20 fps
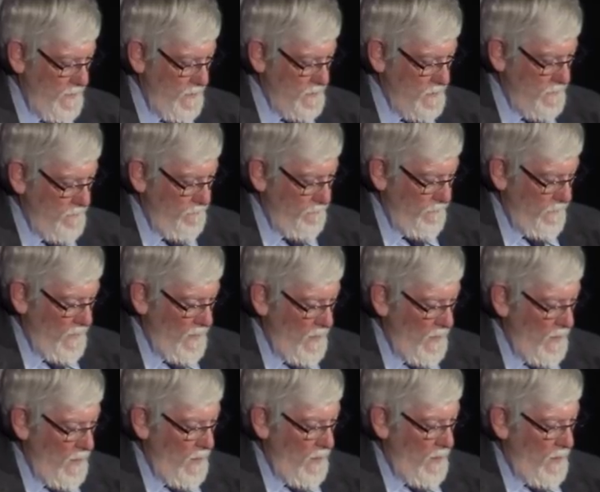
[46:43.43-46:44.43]
years.
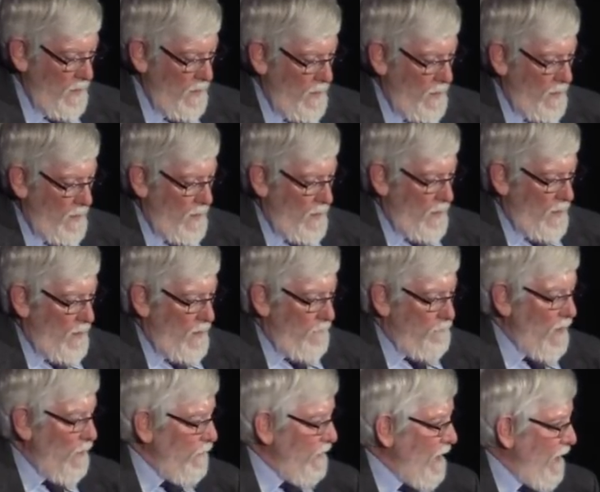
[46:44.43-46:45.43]

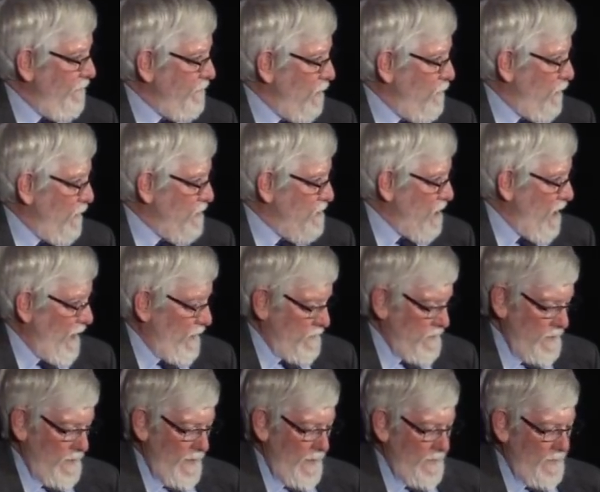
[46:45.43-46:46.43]
But we have to project
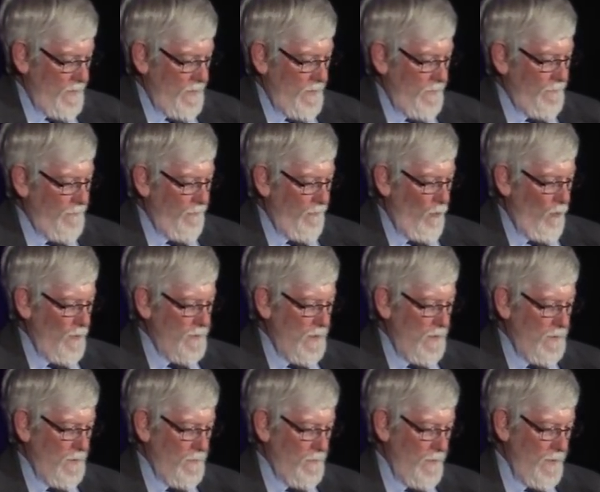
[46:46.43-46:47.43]
to get it at 40
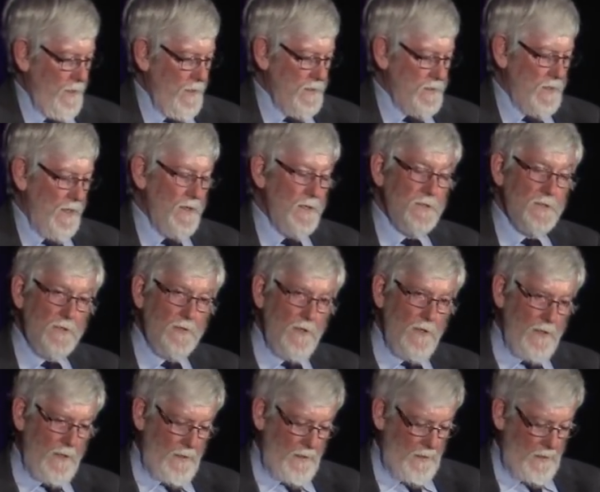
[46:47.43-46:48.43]
degrees, and it's
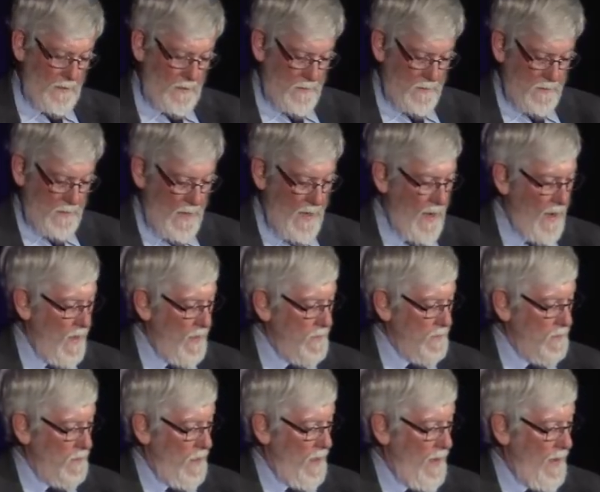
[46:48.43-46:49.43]
30 years.
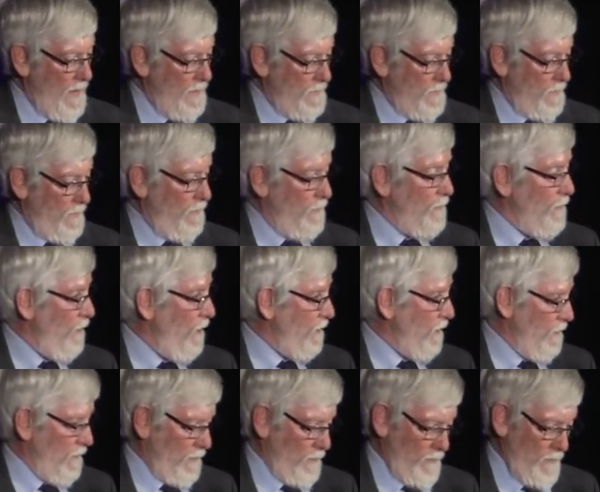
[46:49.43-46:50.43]
And at
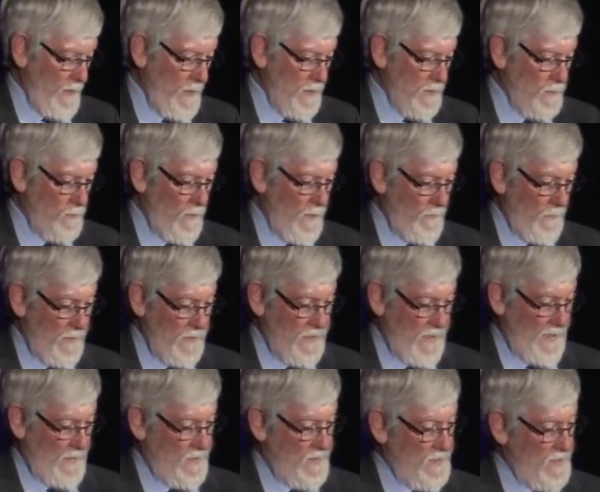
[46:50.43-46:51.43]
30 degrees, we
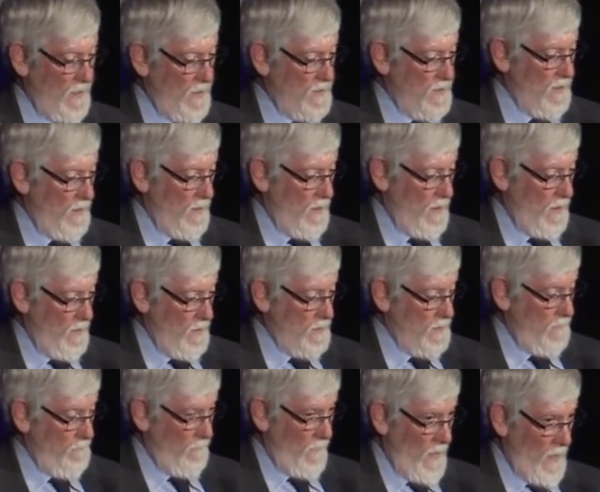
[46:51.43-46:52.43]
project 60
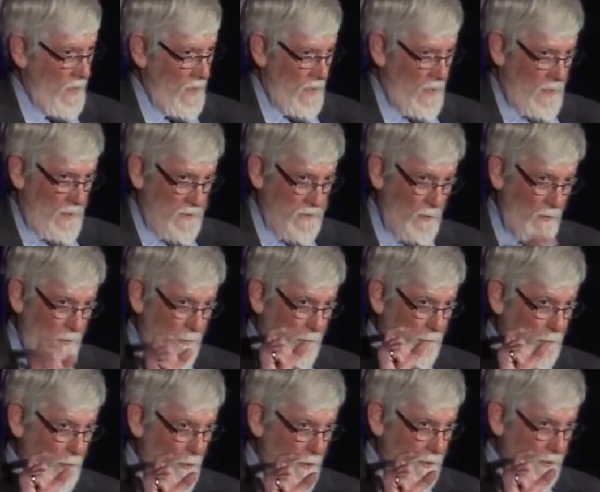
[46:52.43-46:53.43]
years. So a
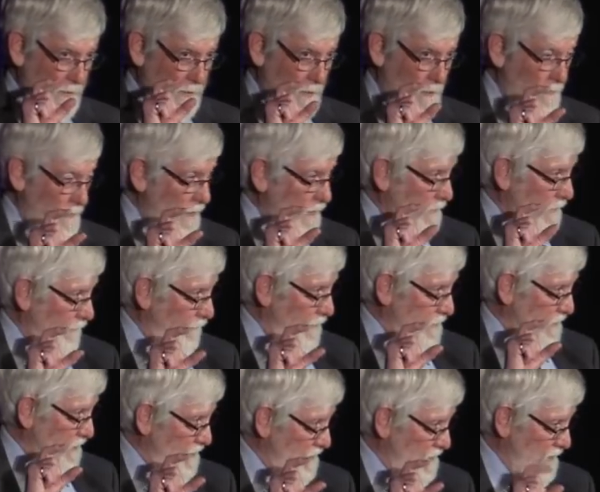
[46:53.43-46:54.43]
30-degree
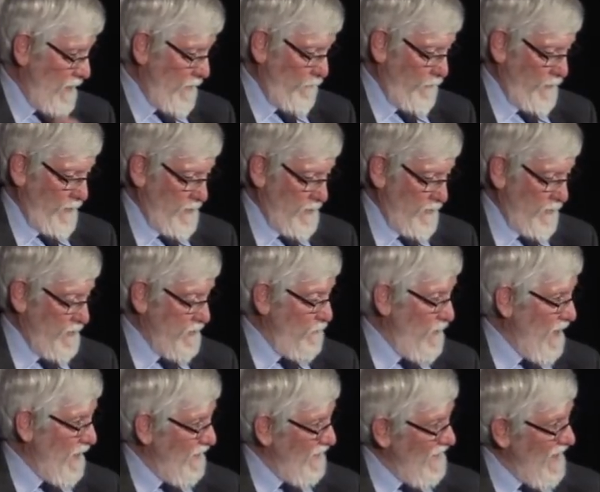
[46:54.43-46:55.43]
difference in temperature is
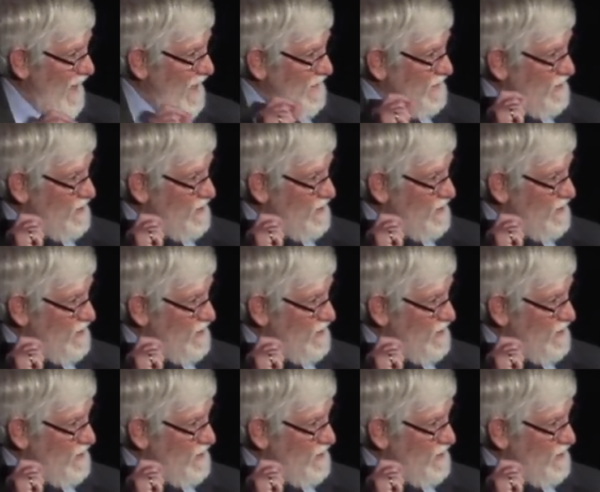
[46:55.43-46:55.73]
making a